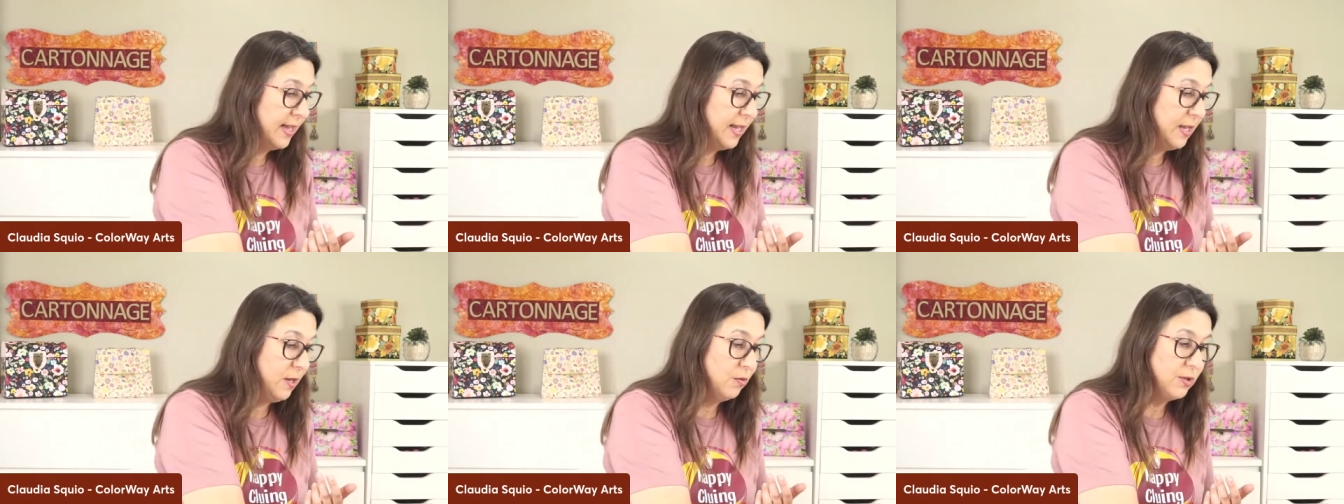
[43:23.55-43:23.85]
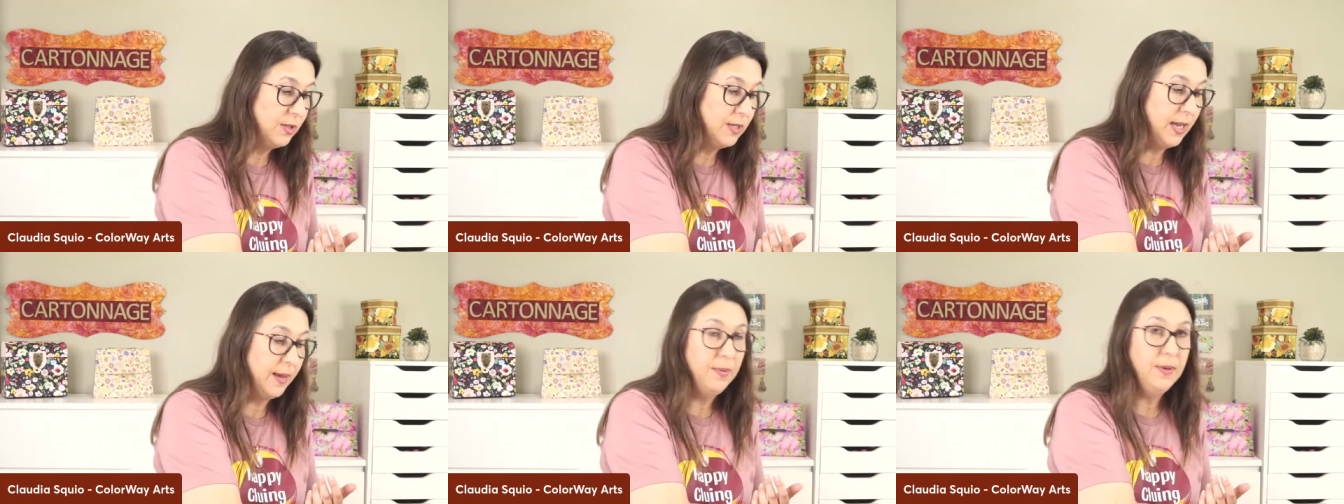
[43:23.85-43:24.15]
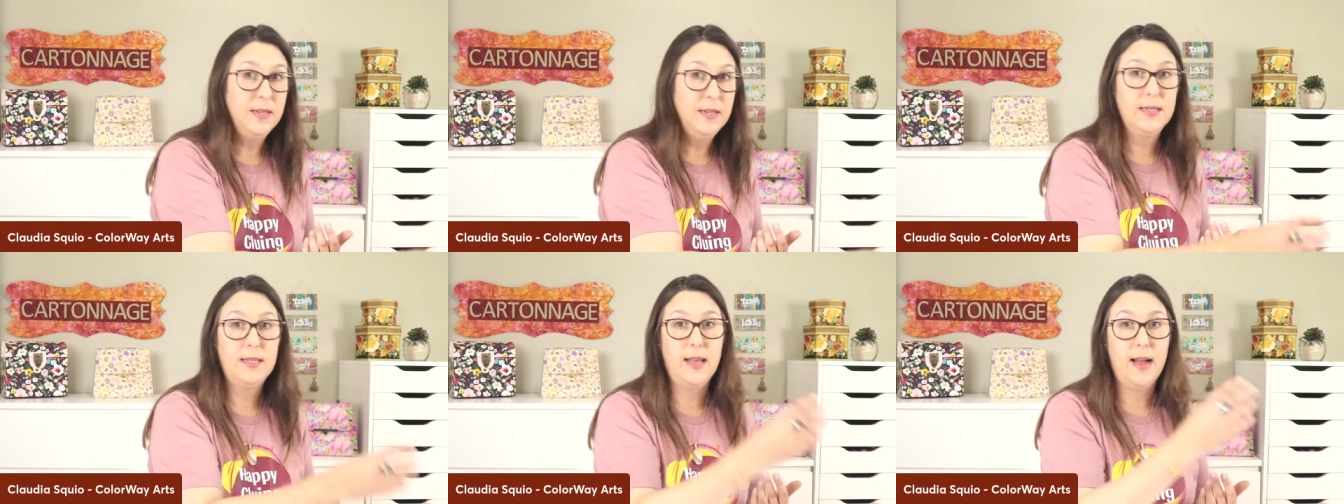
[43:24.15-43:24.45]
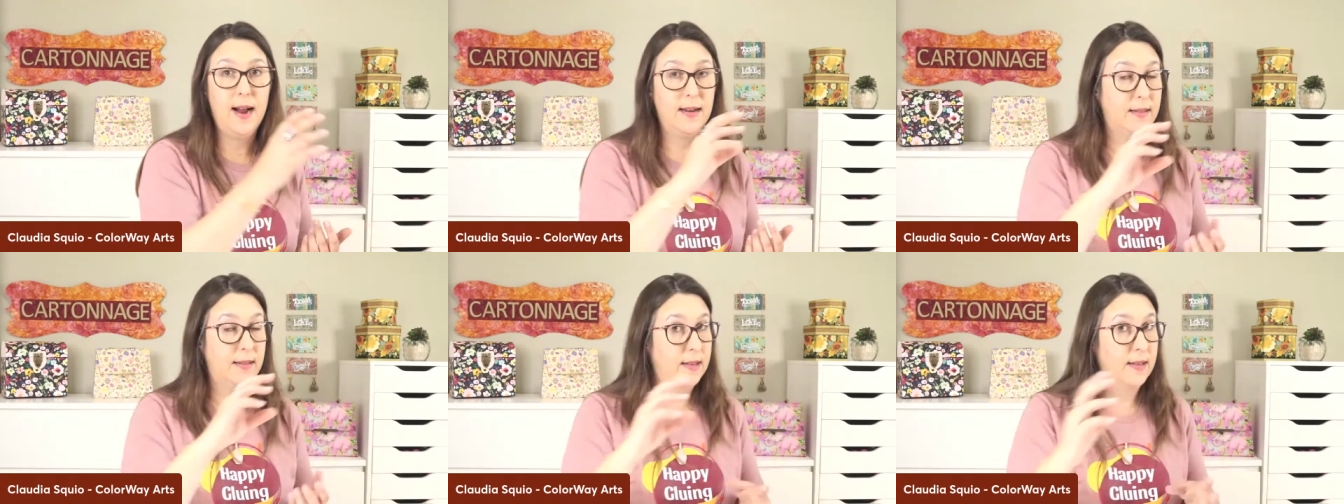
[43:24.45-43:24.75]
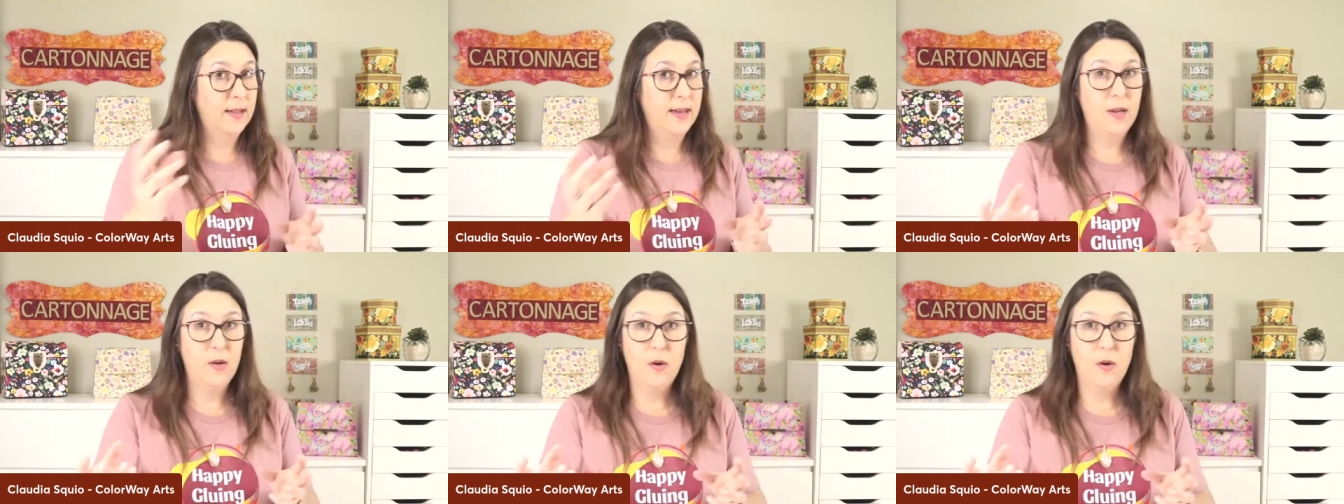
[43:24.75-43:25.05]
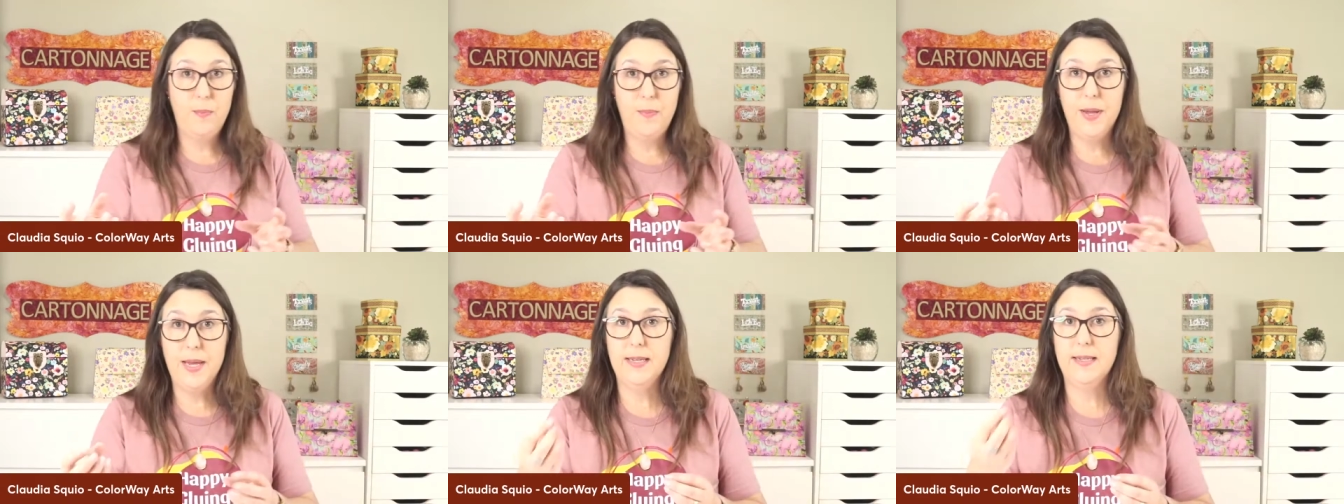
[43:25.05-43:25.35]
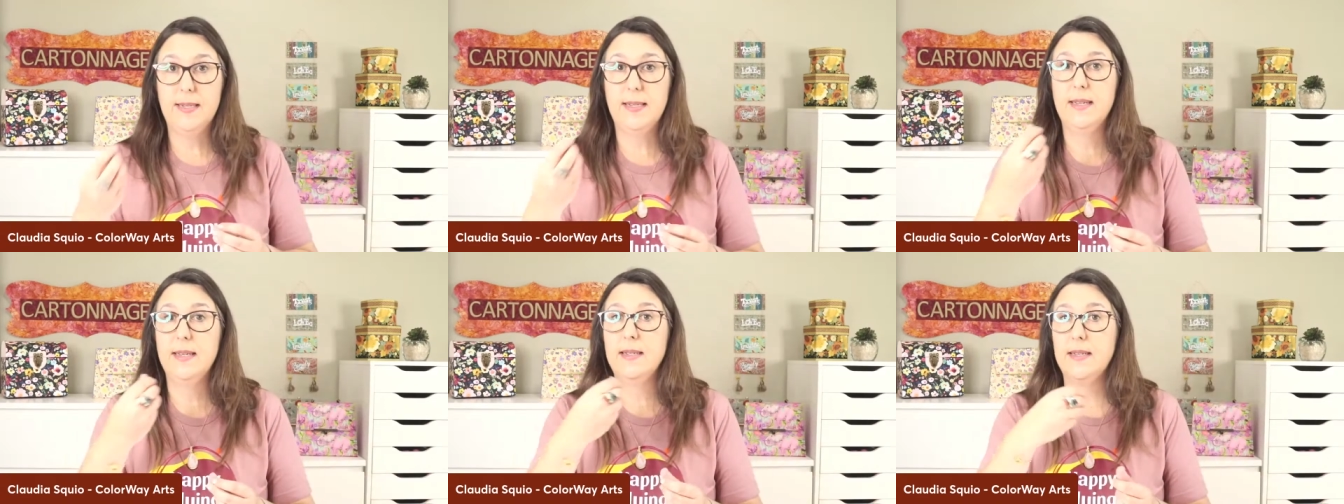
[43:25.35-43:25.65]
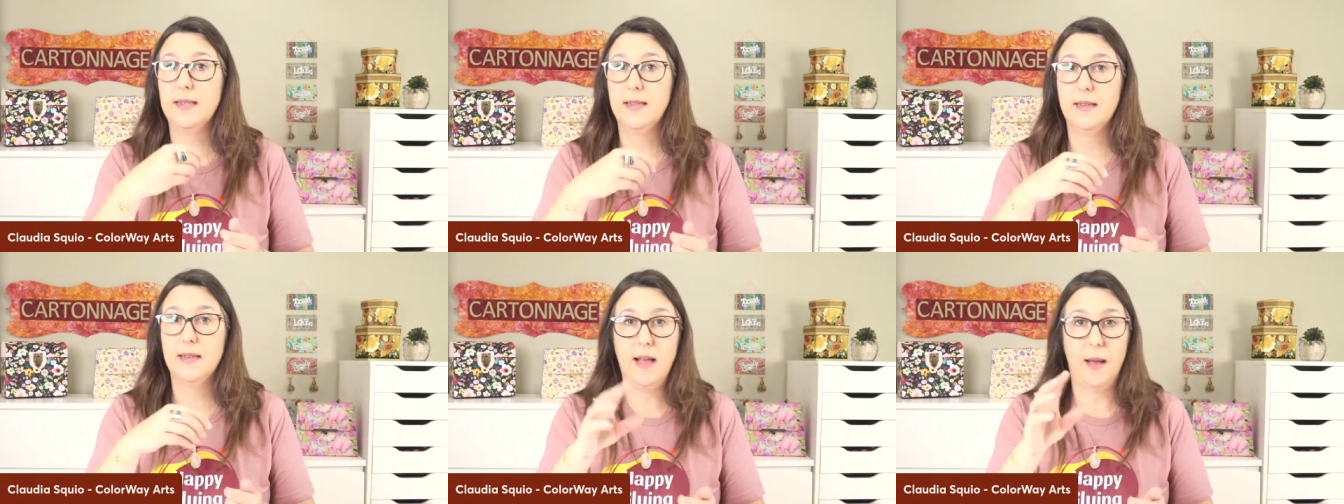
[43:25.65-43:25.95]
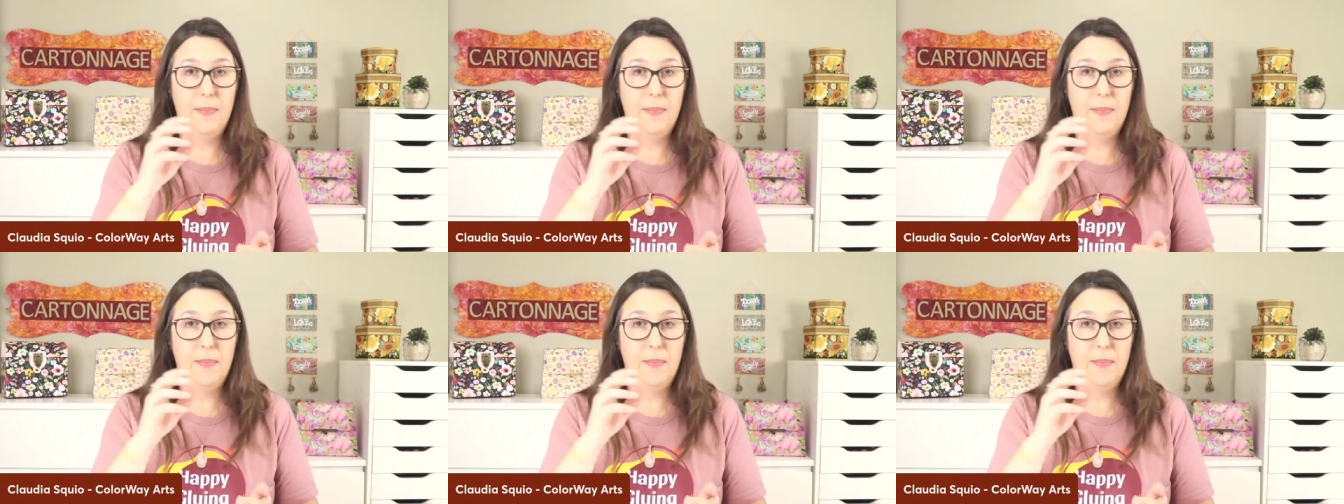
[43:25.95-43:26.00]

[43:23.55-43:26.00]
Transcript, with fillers: you simply start cutting your pieces,